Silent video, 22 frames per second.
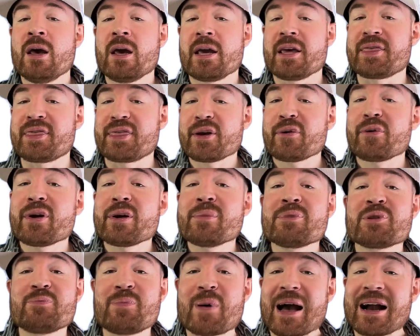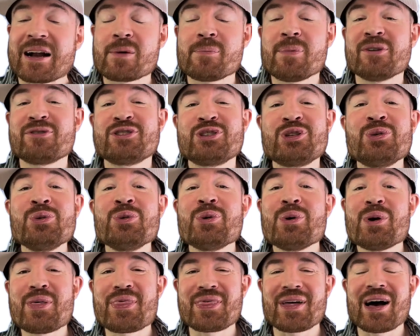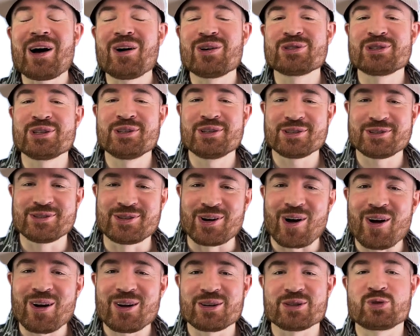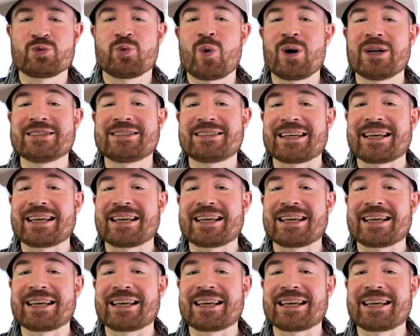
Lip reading: Ethereum is back above $2,000 once